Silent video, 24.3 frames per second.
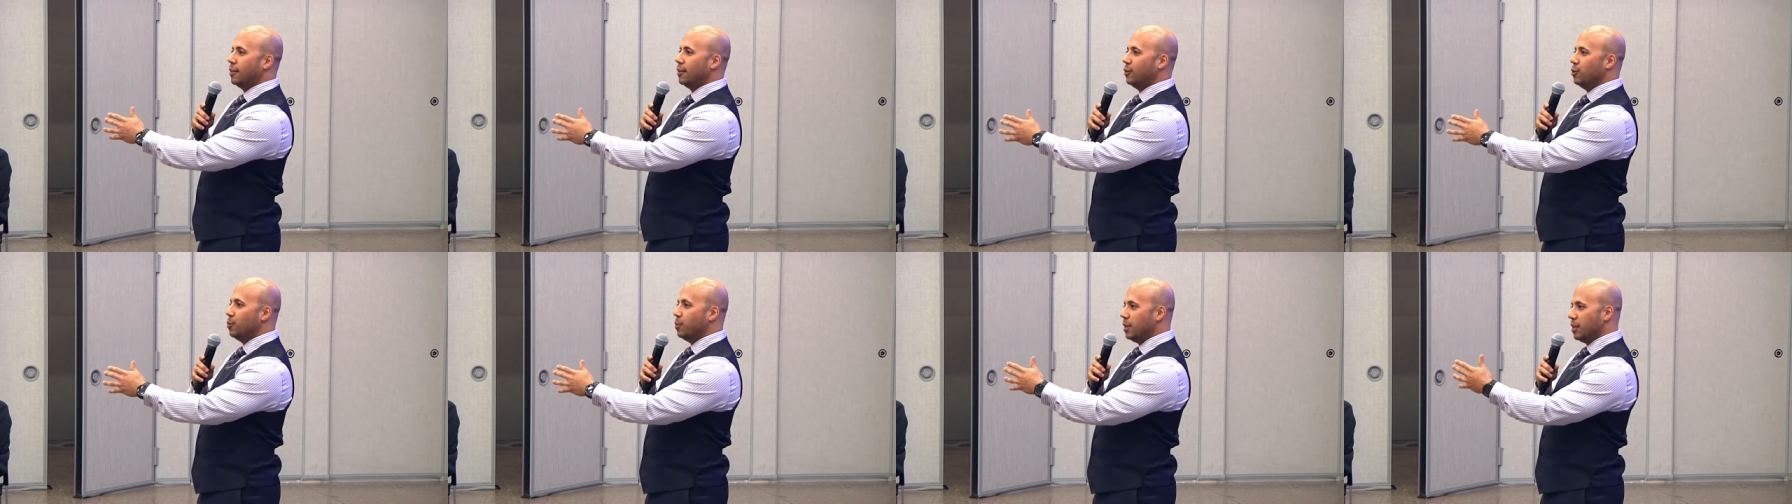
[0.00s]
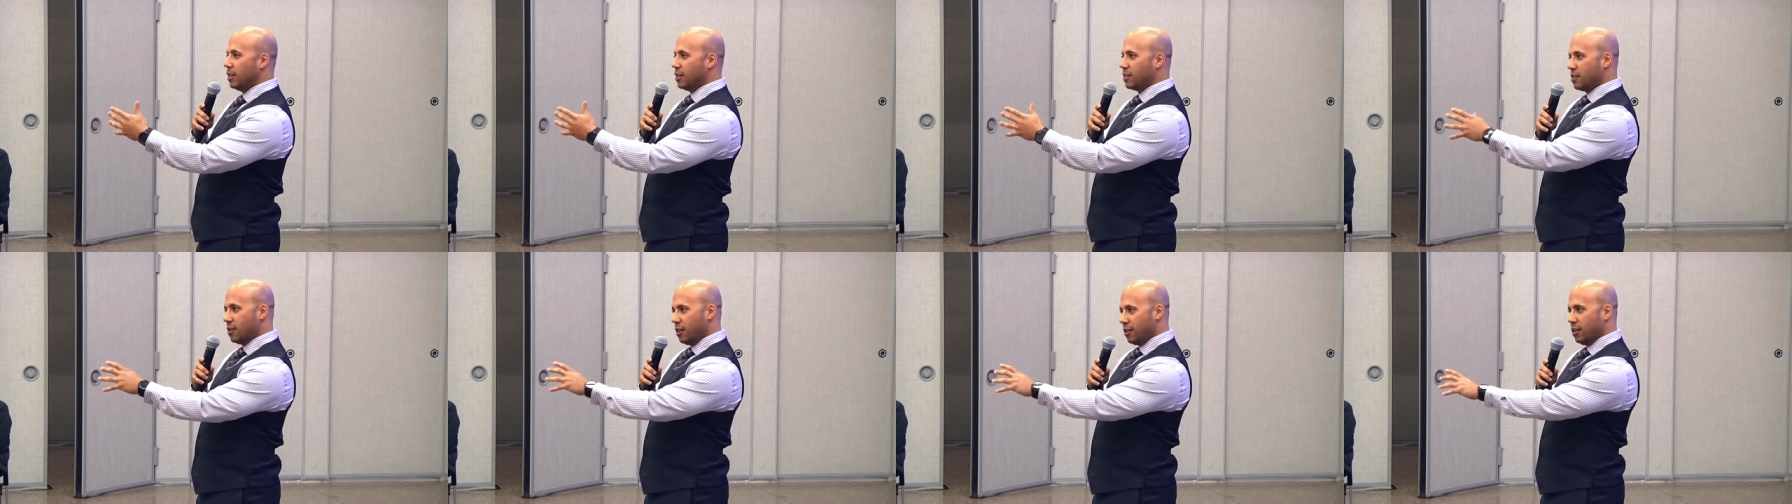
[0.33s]
You mean
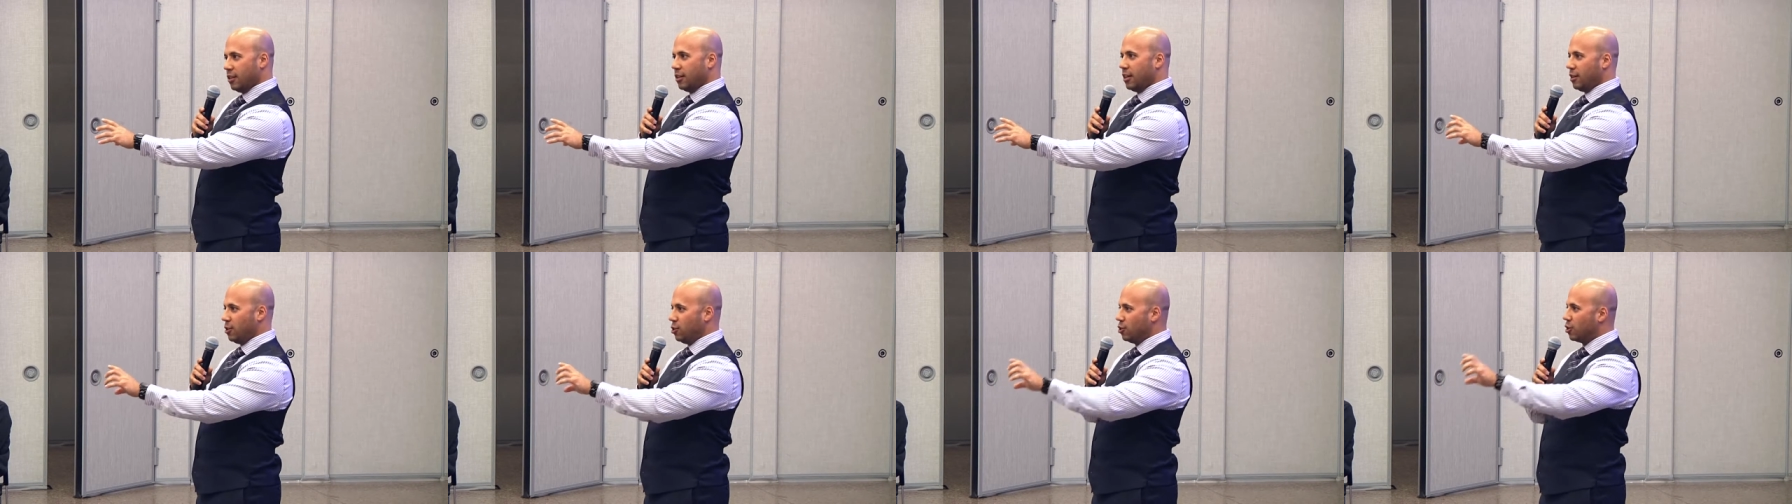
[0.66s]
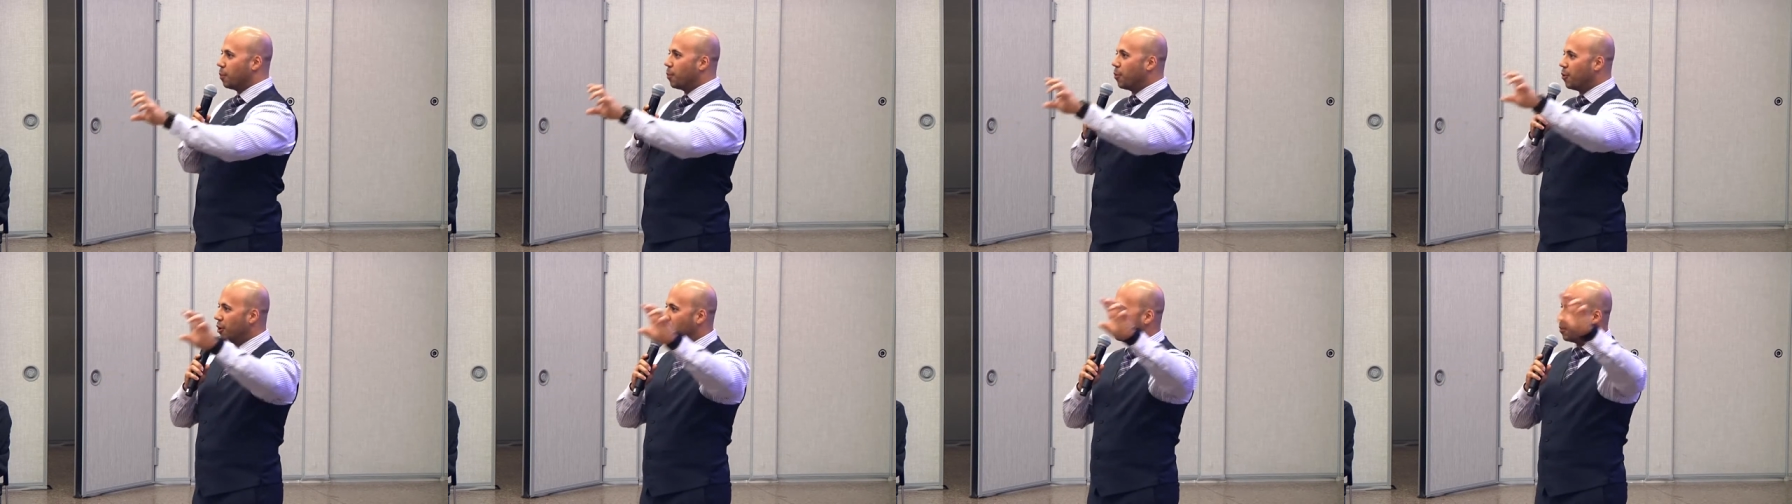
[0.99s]
there's nothing that you
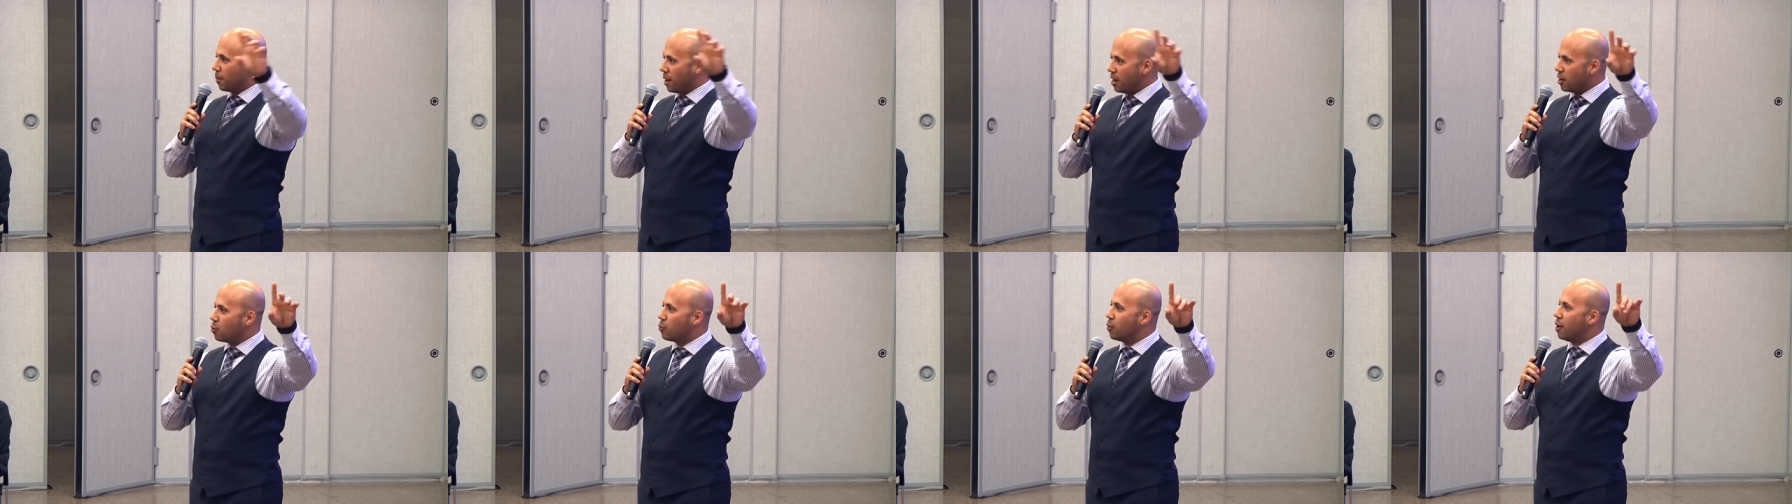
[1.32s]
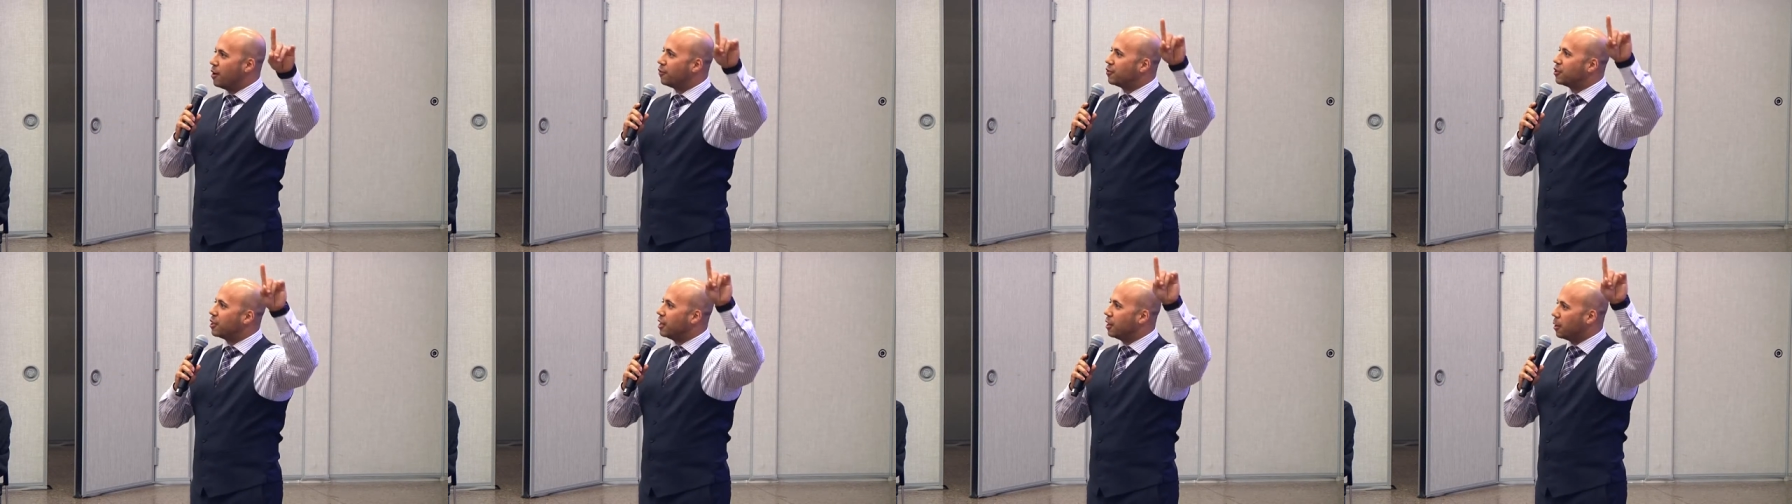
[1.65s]
can put in the
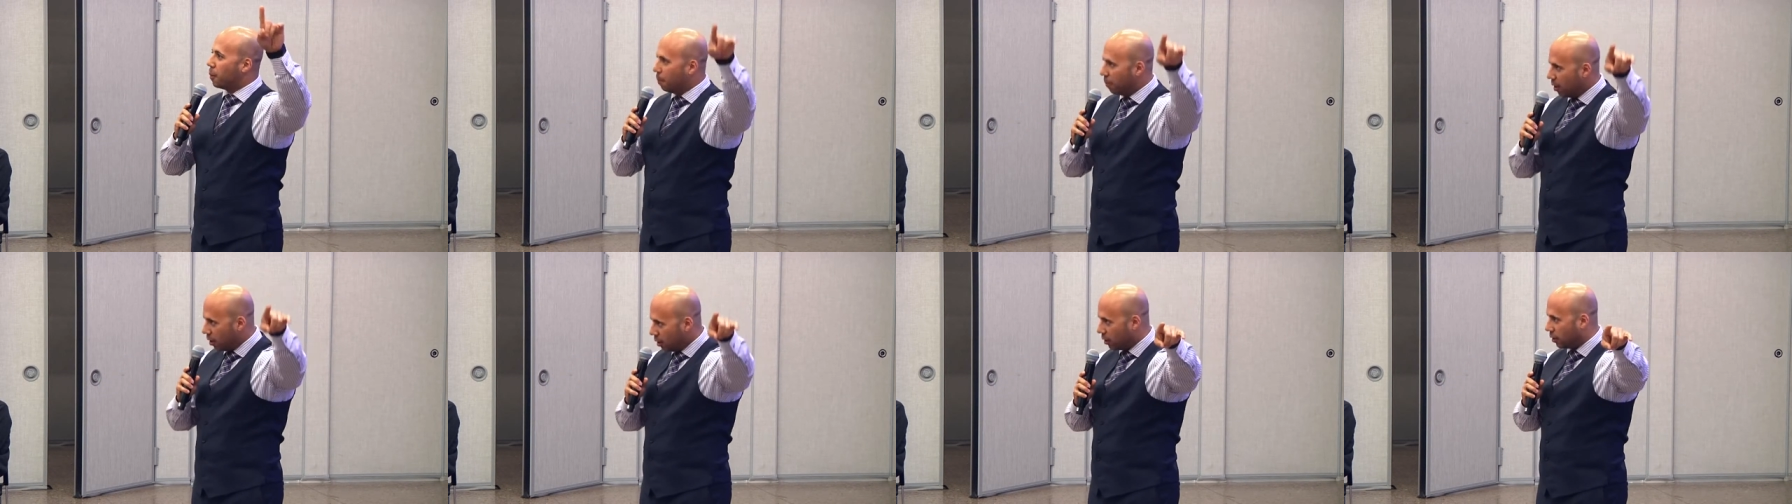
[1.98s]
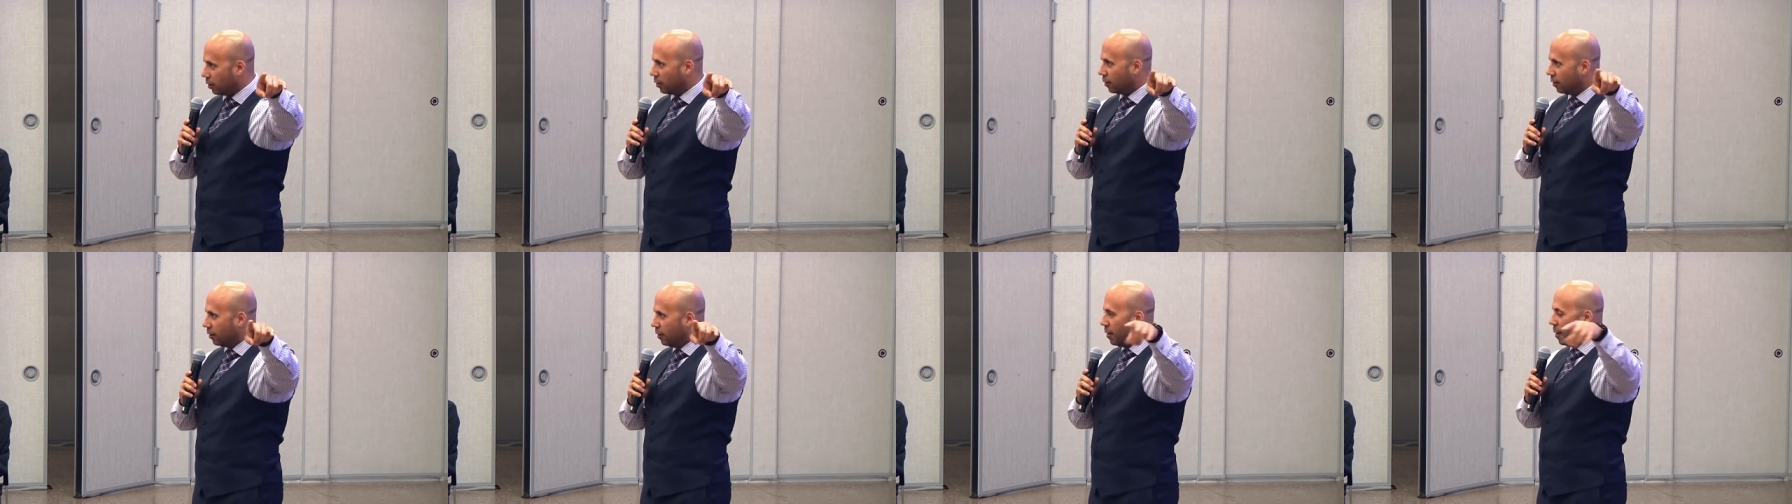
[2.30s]
microwave to hit a
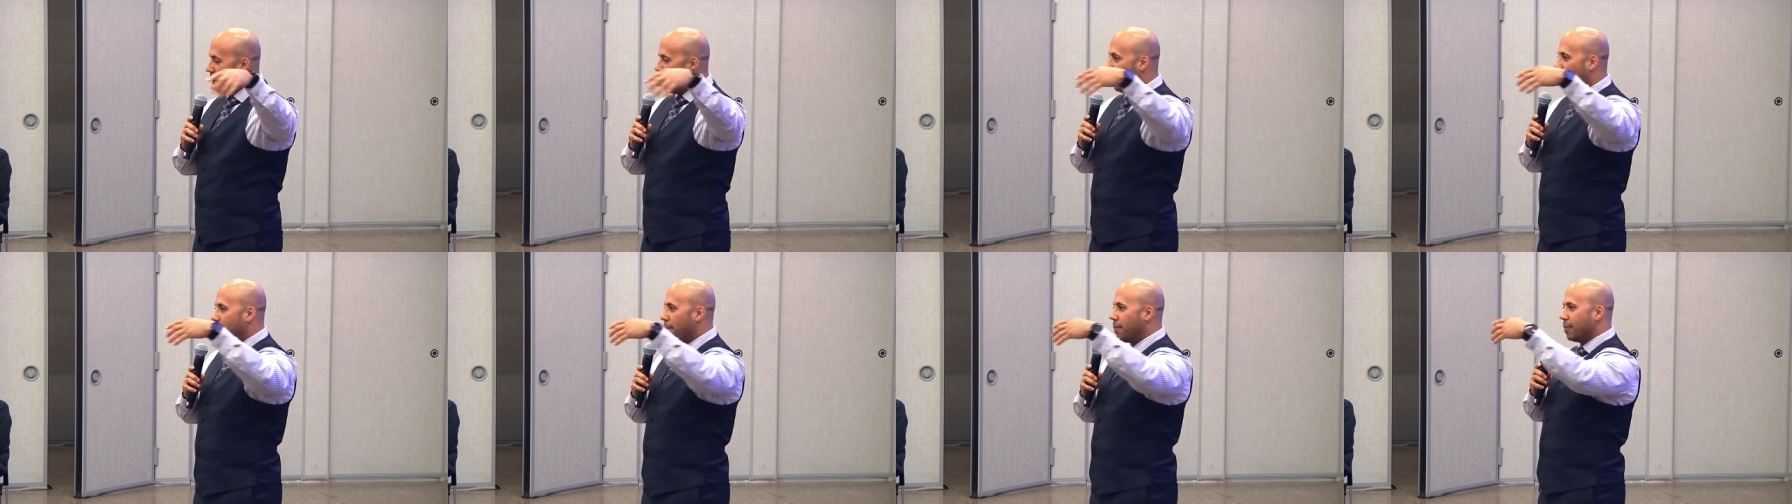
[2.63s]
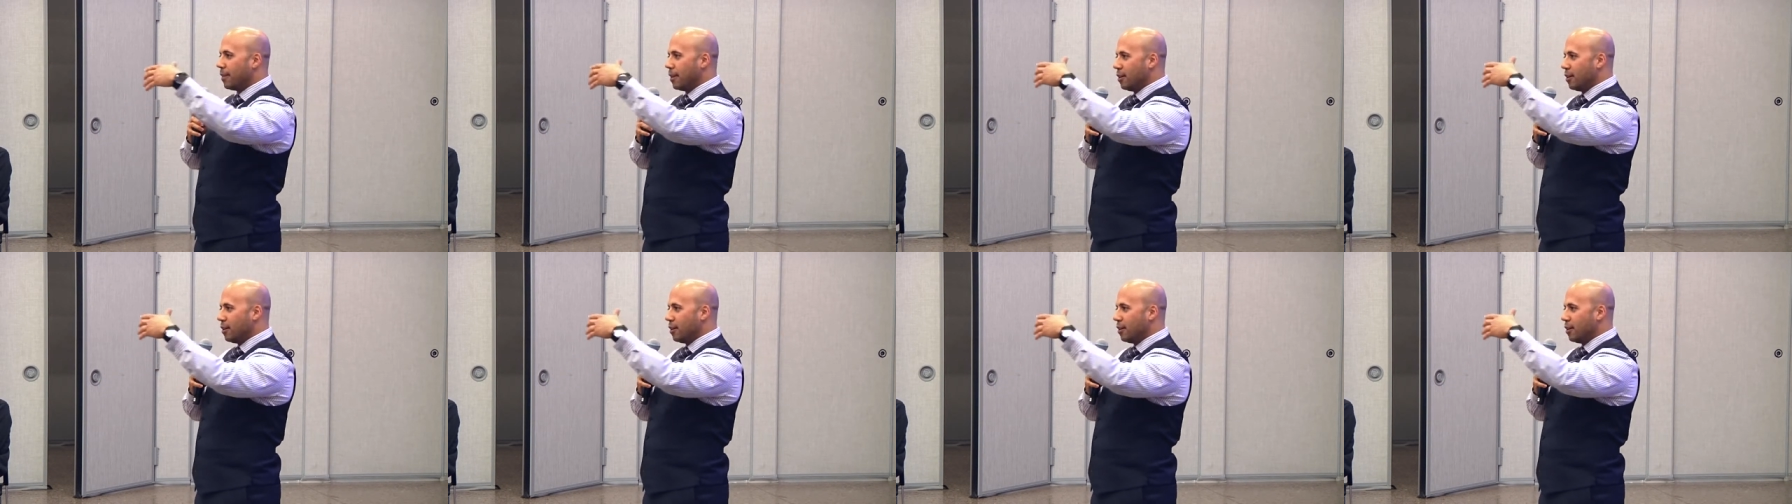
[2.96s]
button?